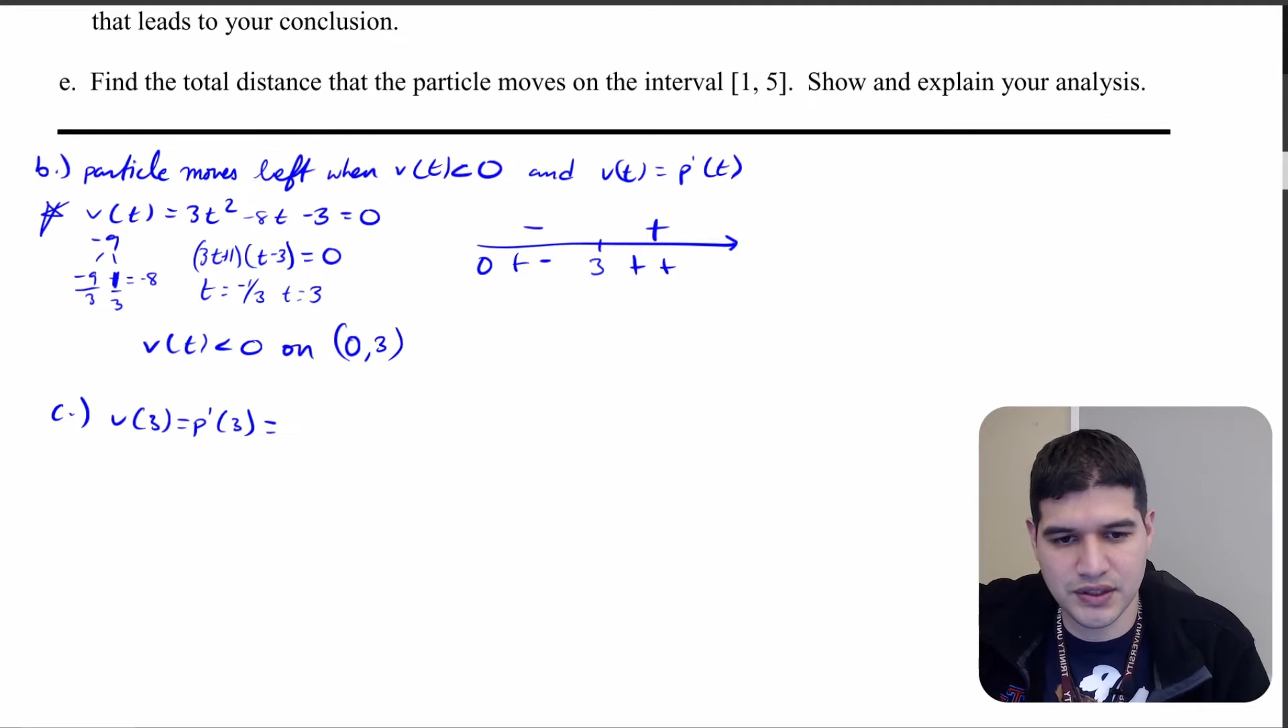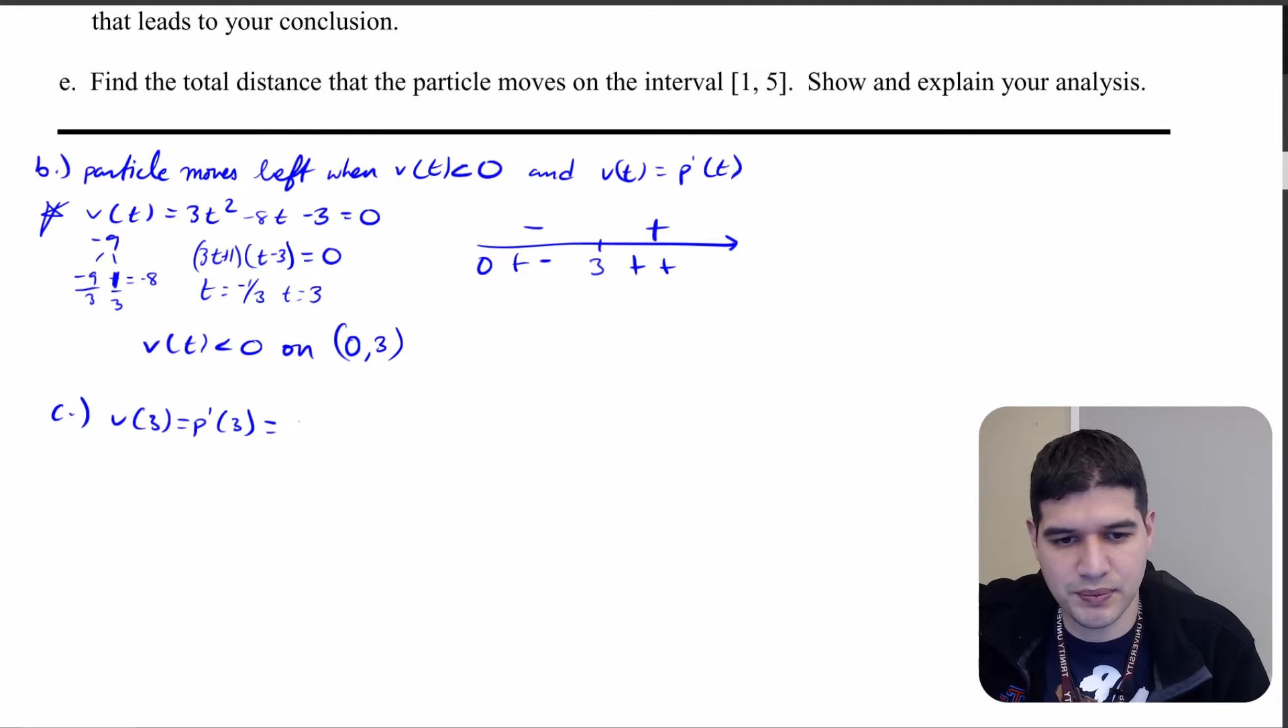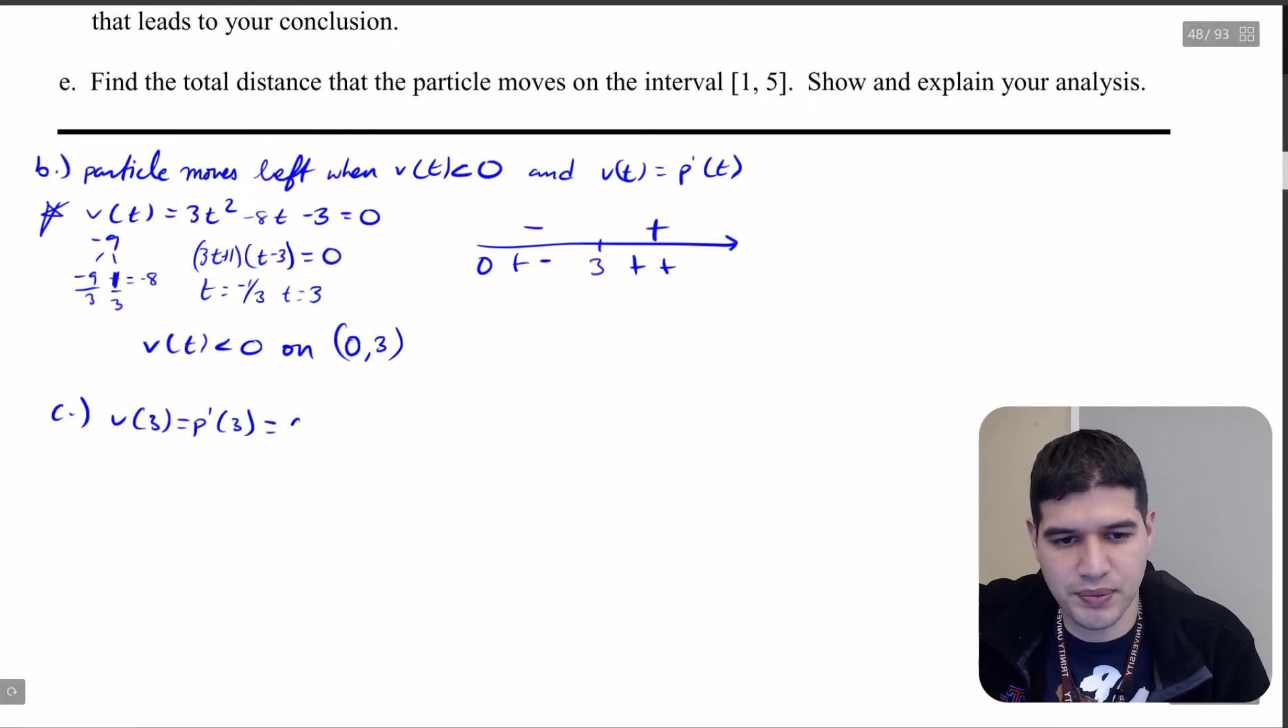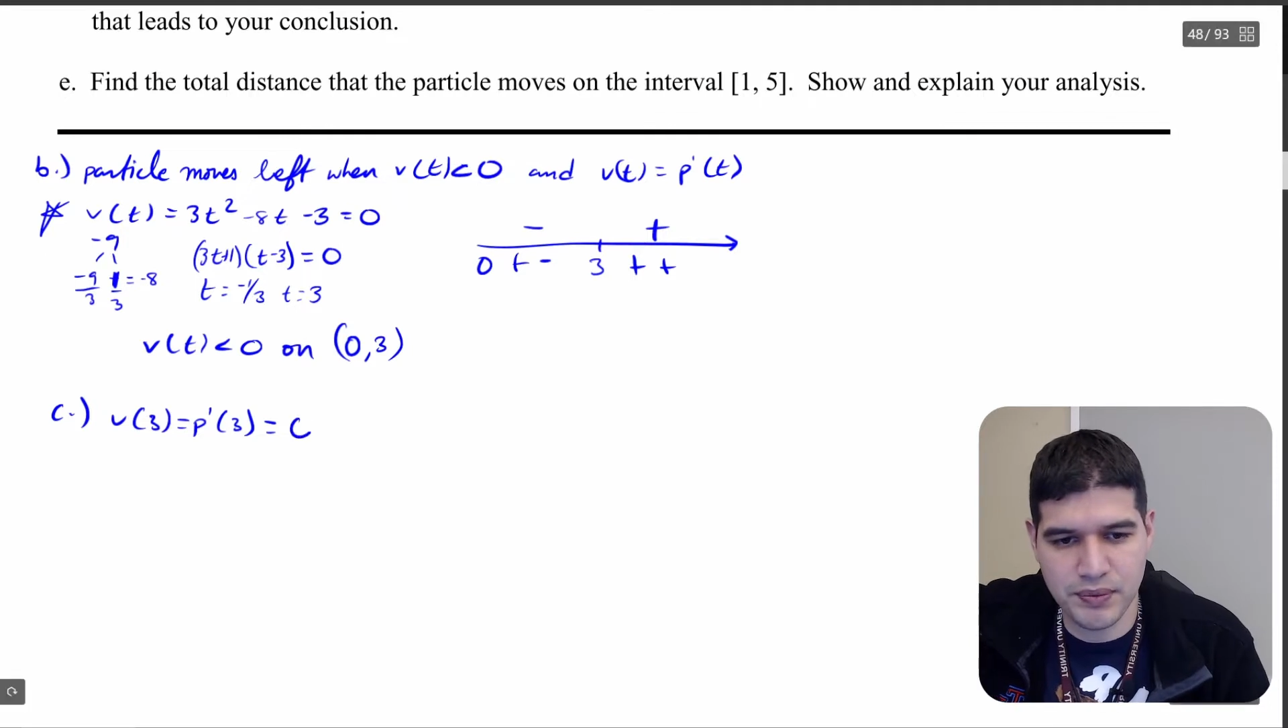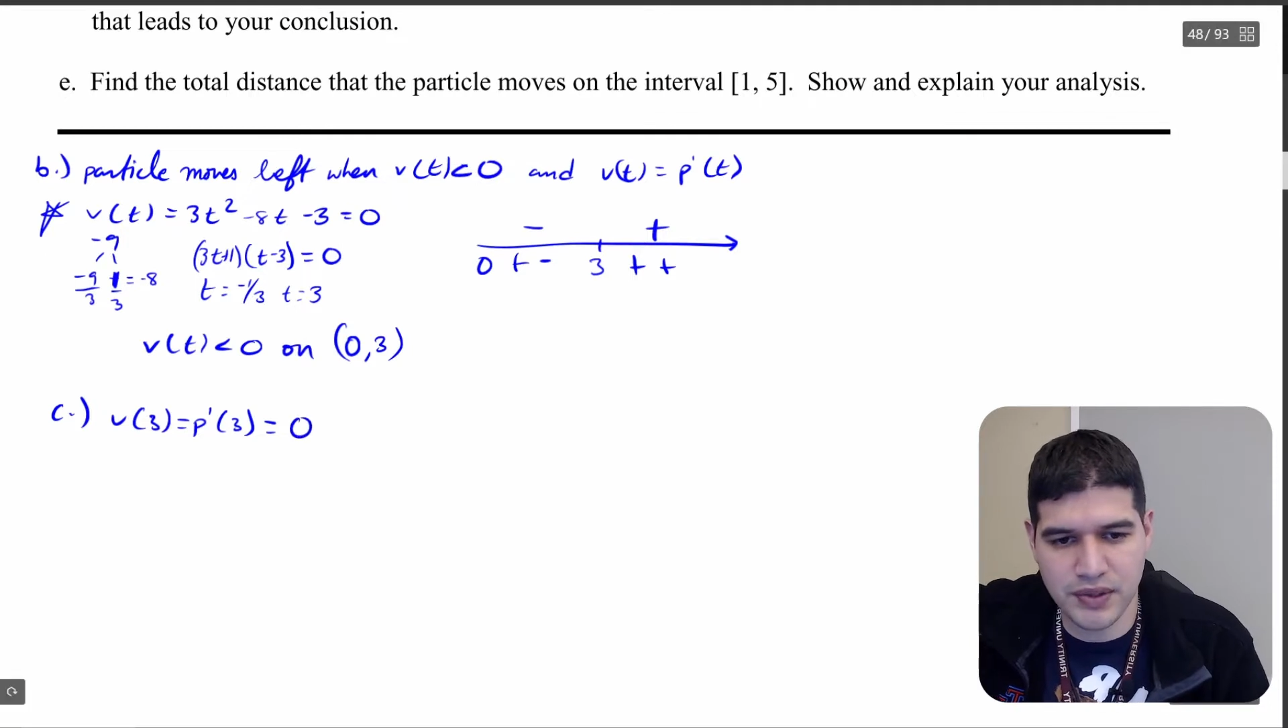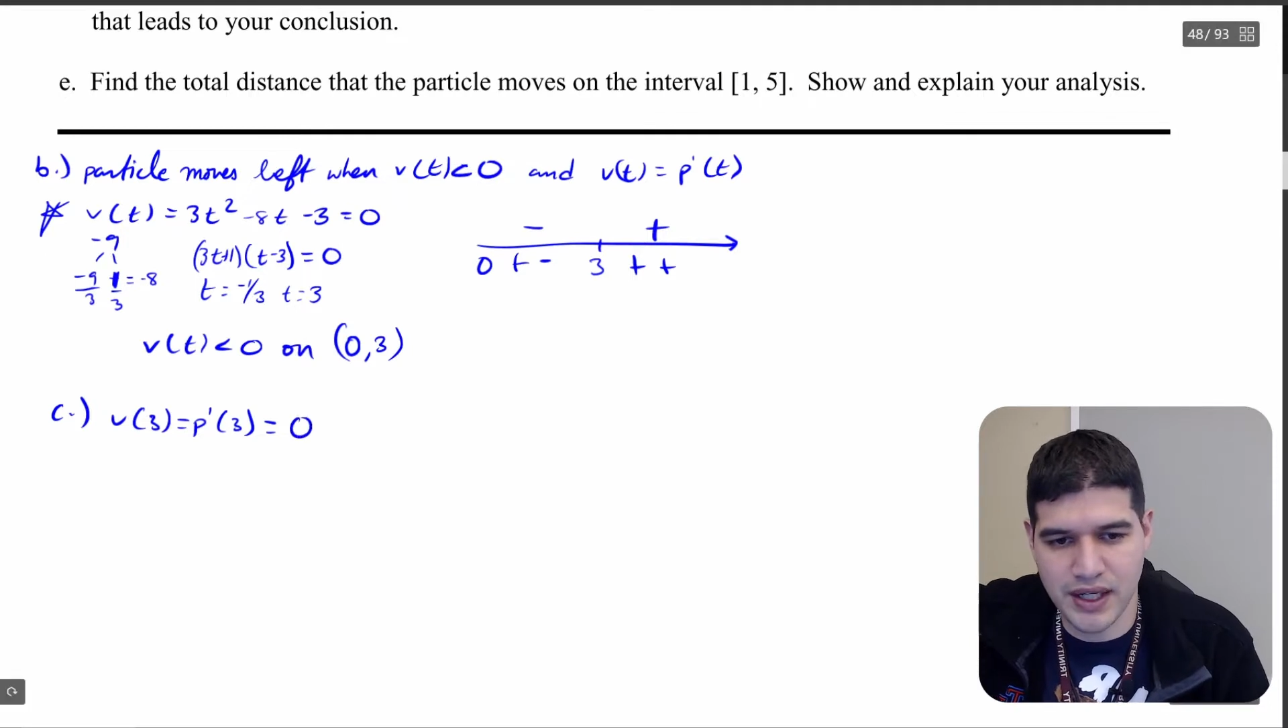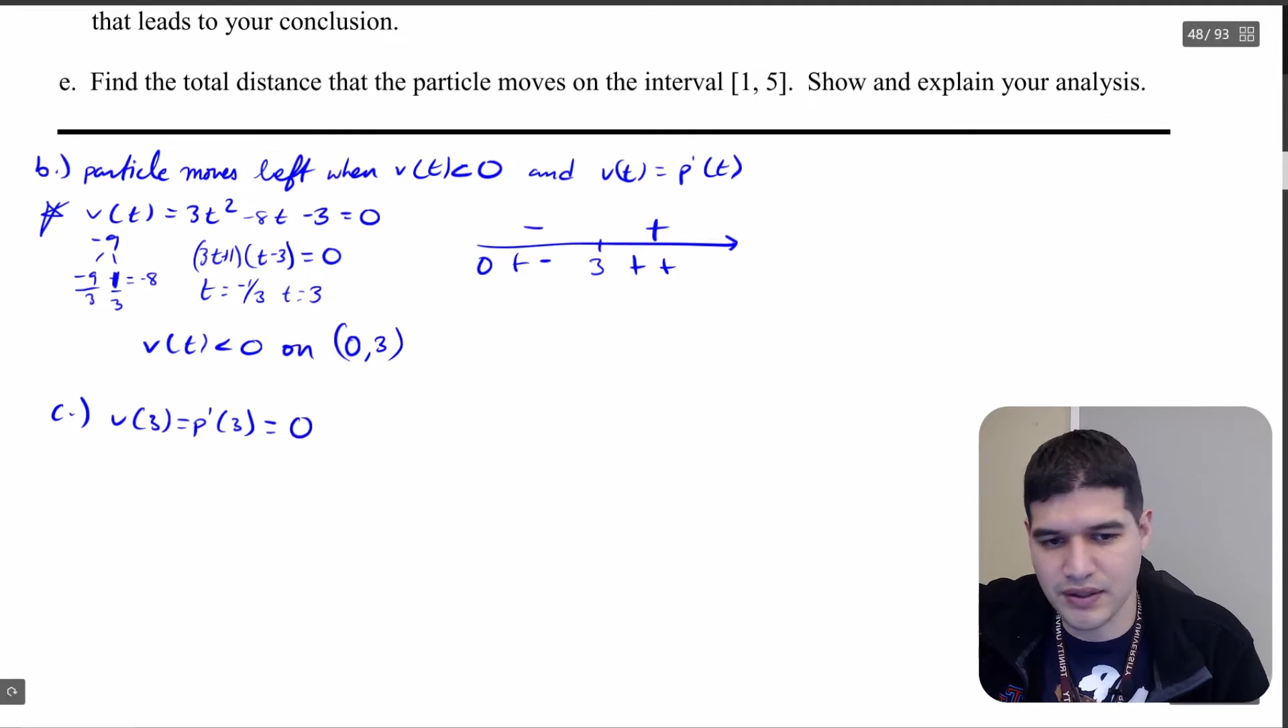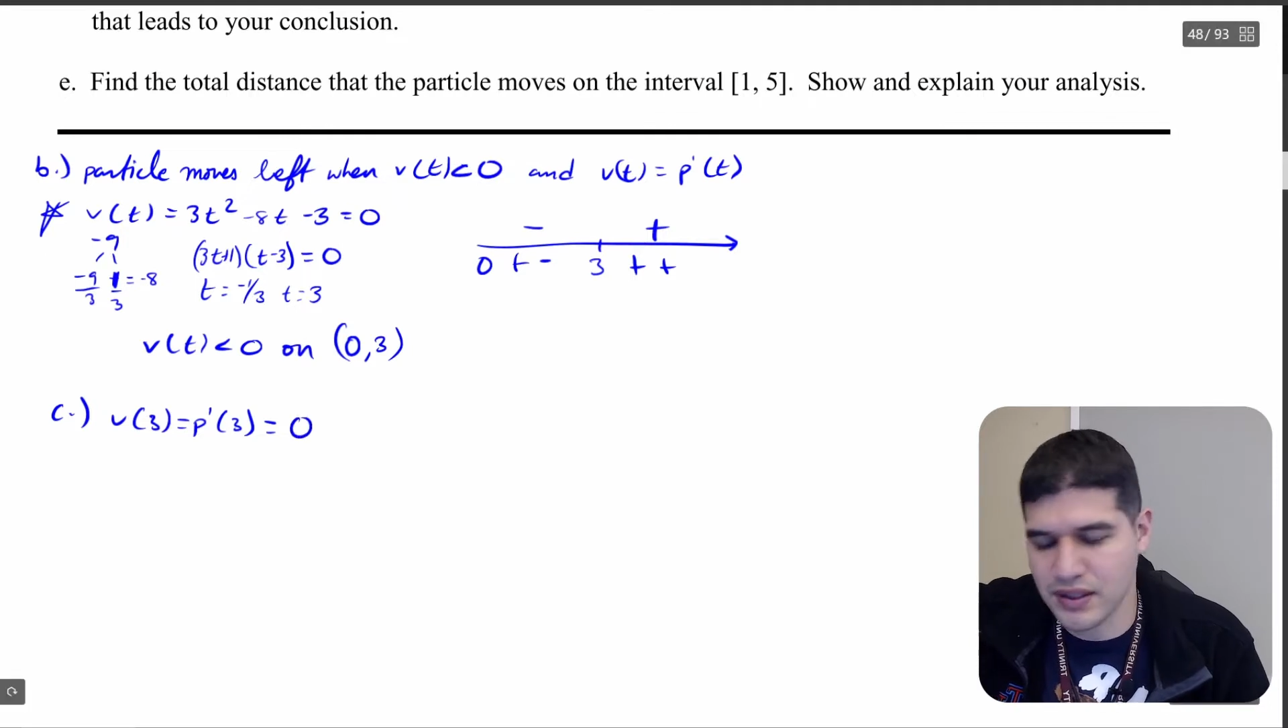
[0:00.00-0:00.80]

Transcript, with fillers: So p prime